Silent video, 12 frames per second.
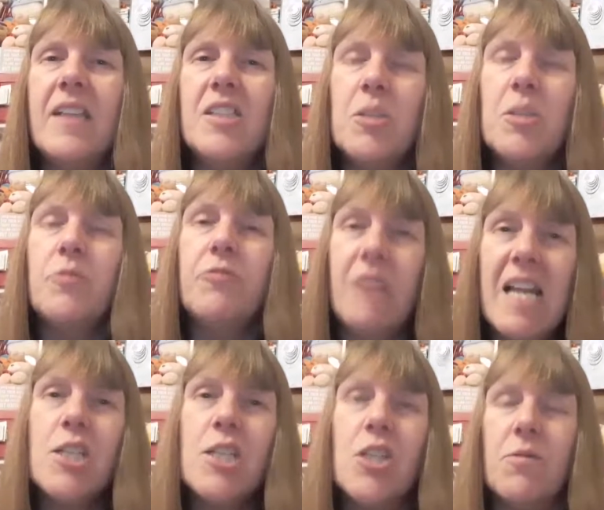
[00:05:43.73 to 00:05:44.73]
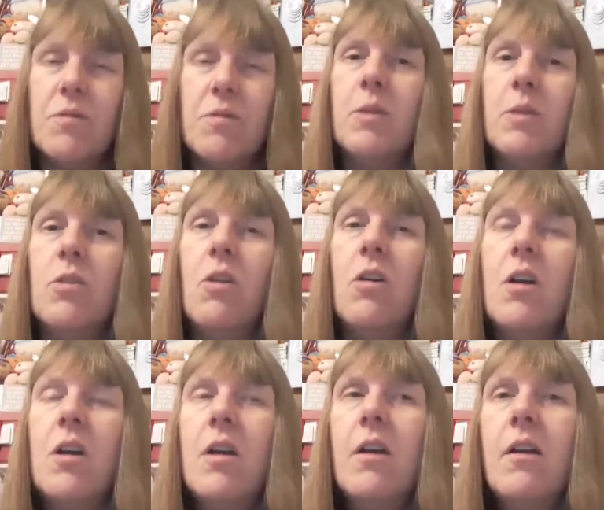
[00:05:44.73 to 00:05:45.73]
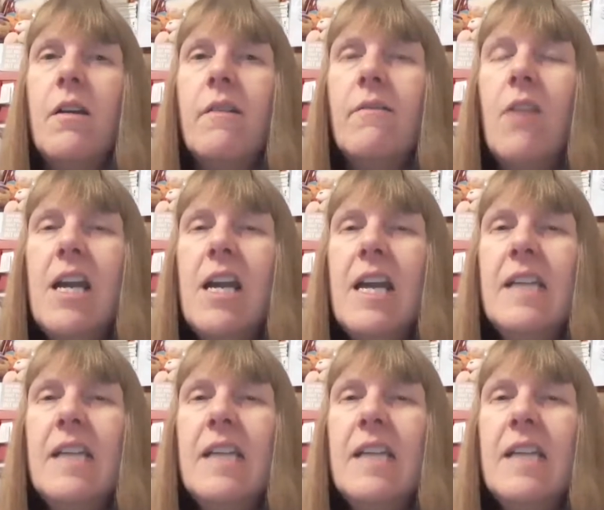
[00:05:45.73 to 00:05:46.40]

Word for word: they're suitable for a relationship with me or not, right?